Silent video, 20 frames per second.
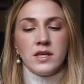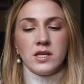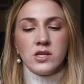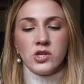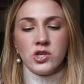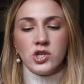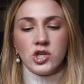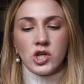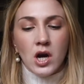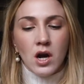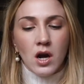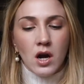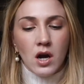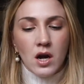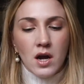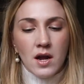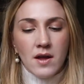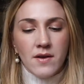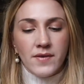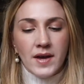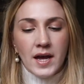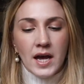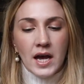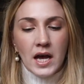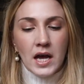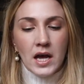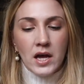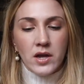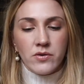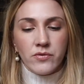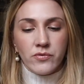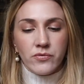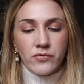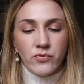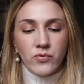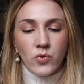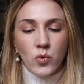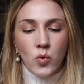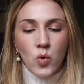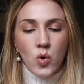this jar I've had
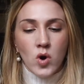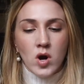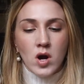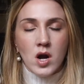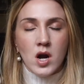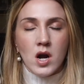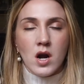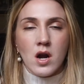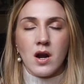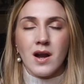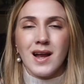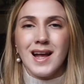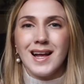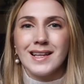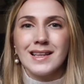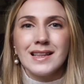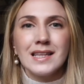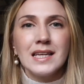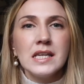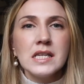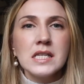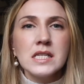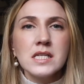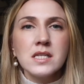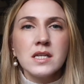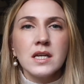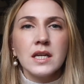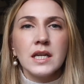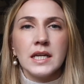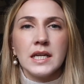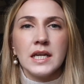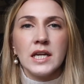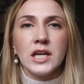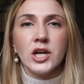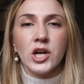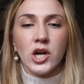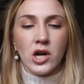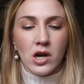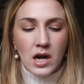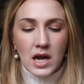for at least a
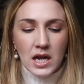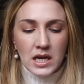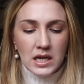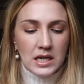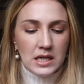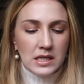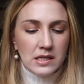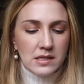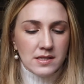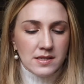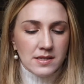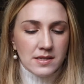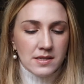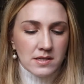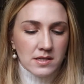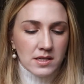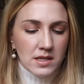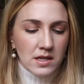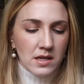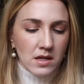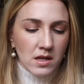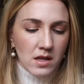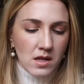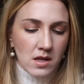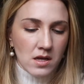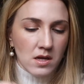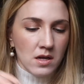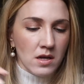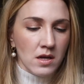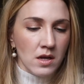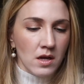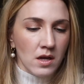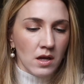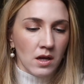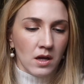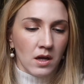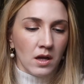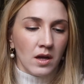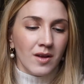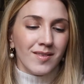year, and it's still
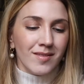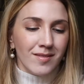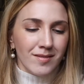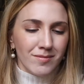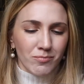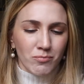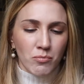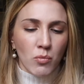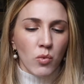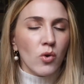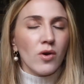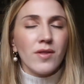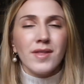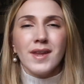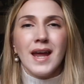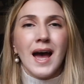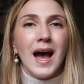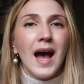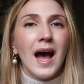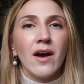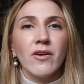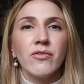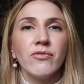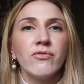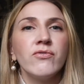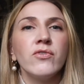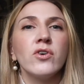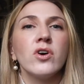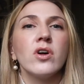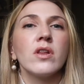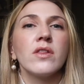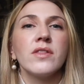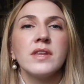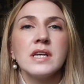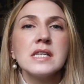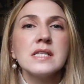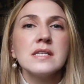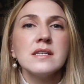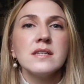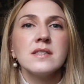more than half full.
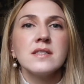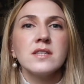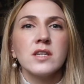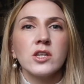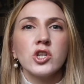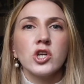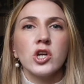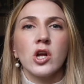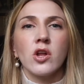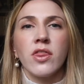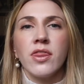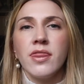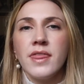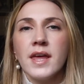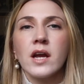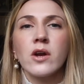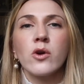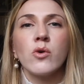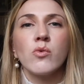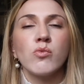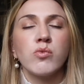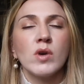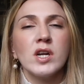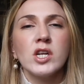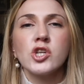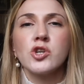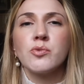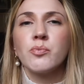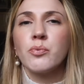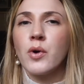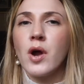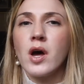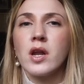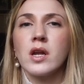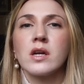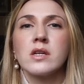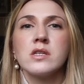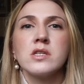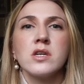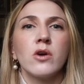This is such a thick, rich
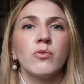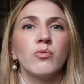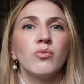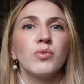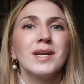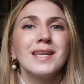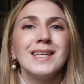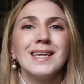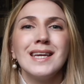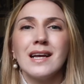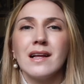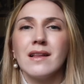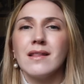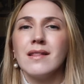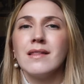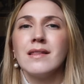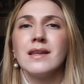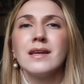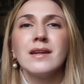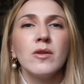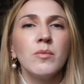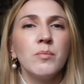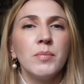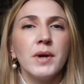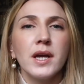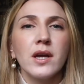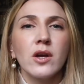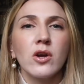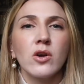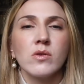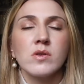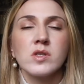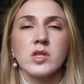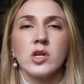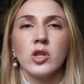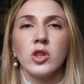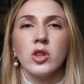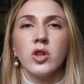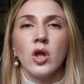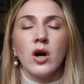product. Really, a little bit goes
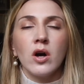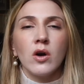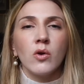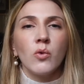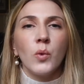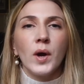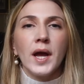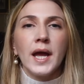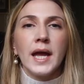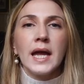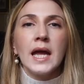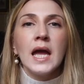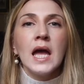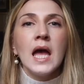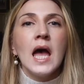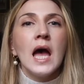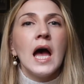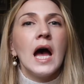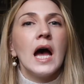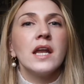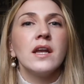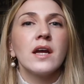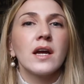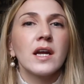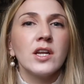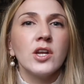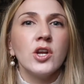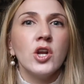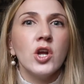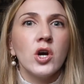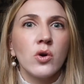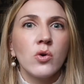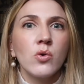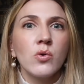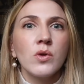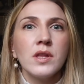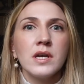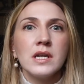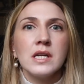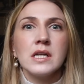a long way, and I
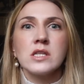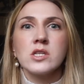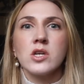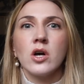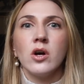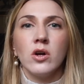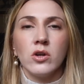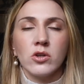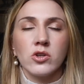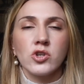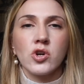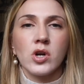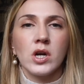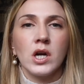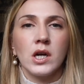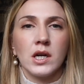know that it's ultra